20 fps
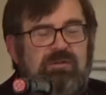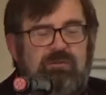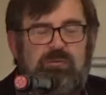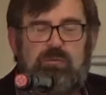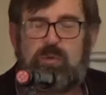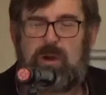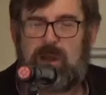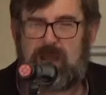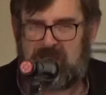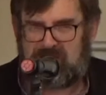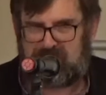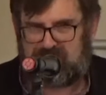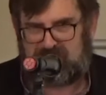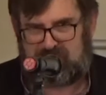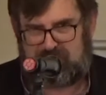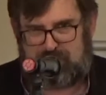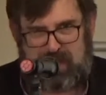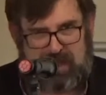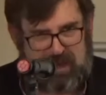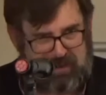the
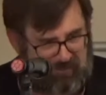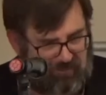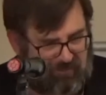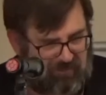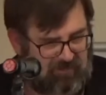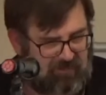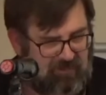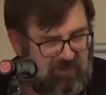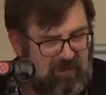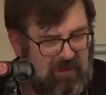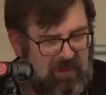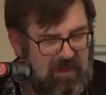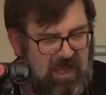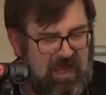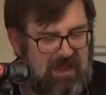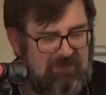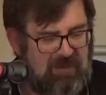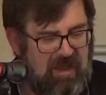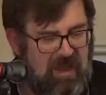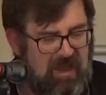worst bits
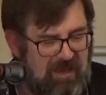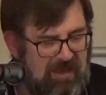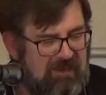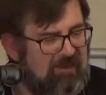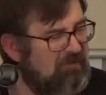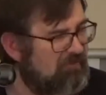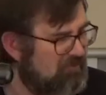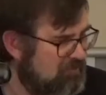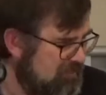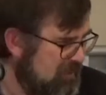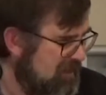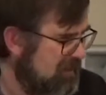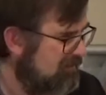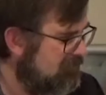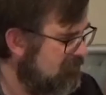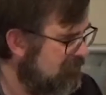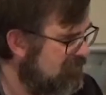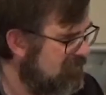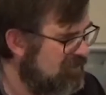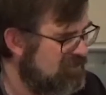of our history,
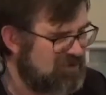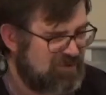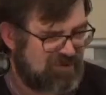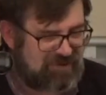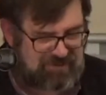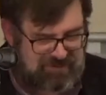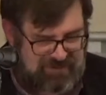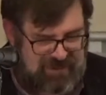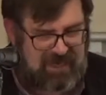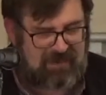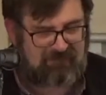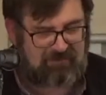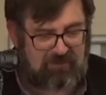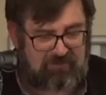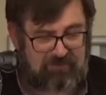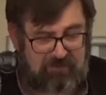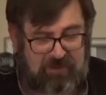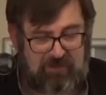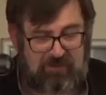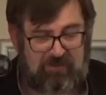such as slavery,
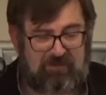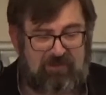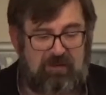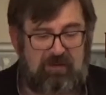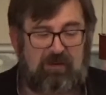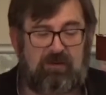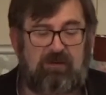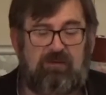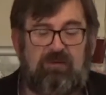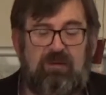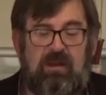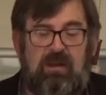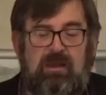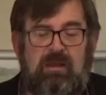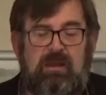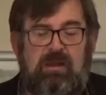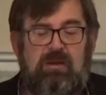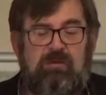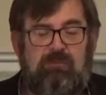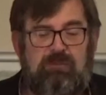for instance,
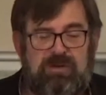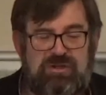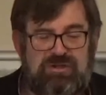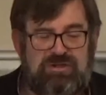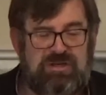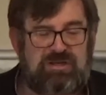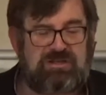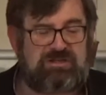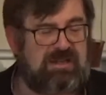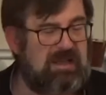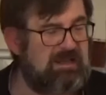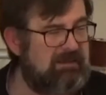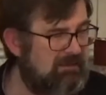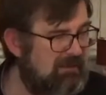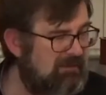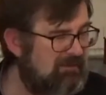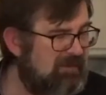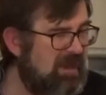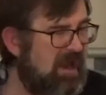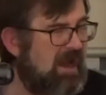
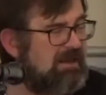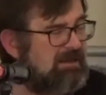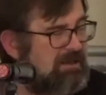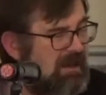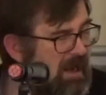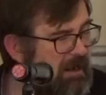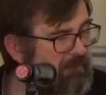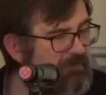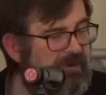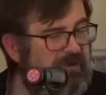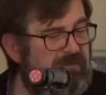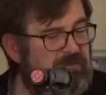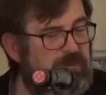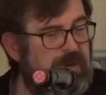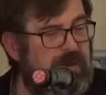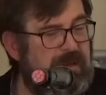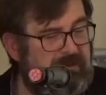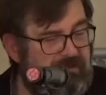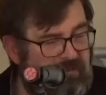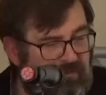and this idea is
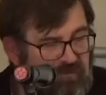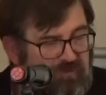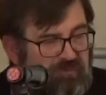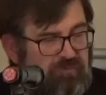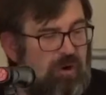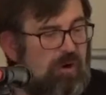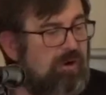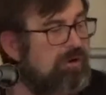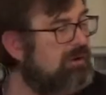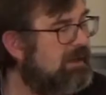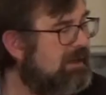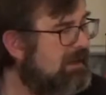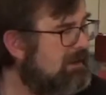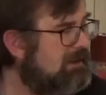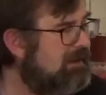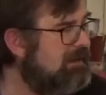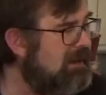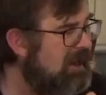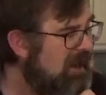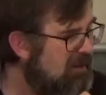being strongly
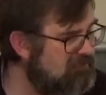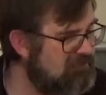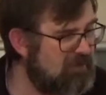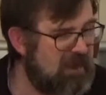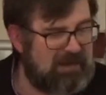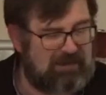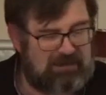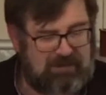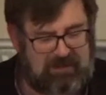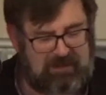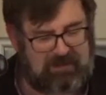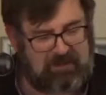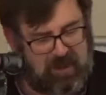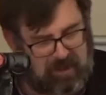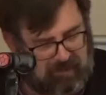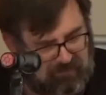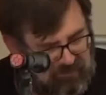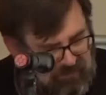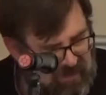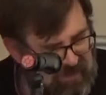and rightly
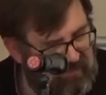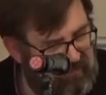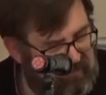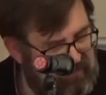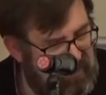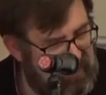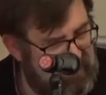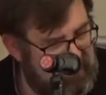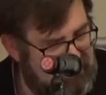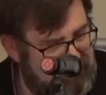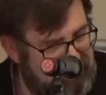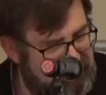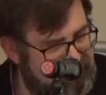contested.